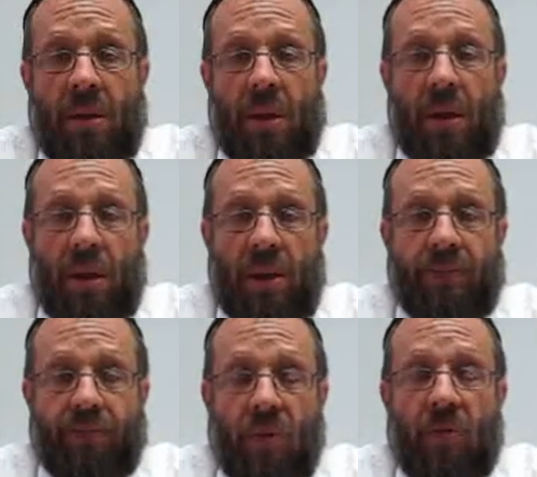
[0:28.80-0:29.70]
um,
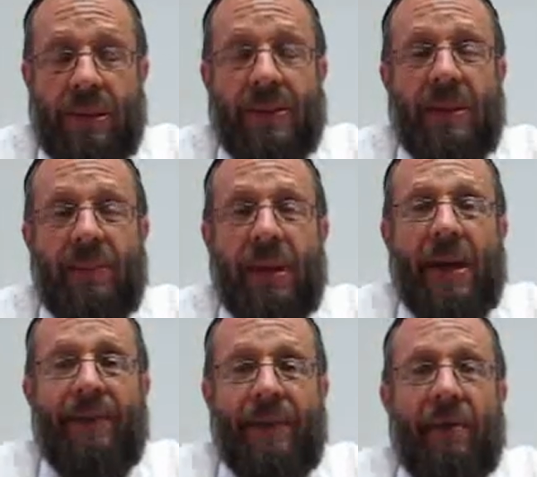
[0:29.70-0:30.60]
who seem to be
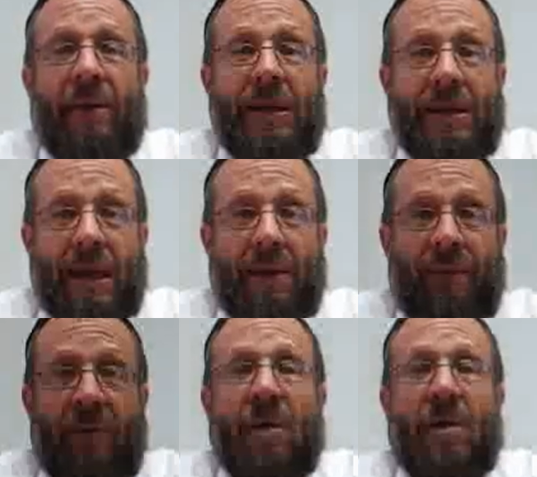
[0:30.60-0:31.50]
a very
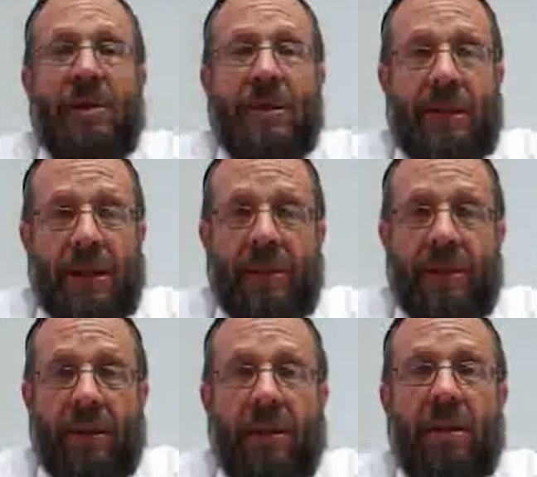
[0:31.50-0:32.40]
novel
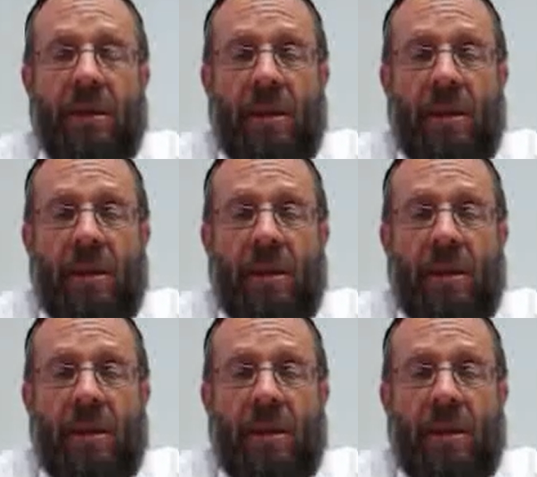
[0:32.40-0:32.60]
understanding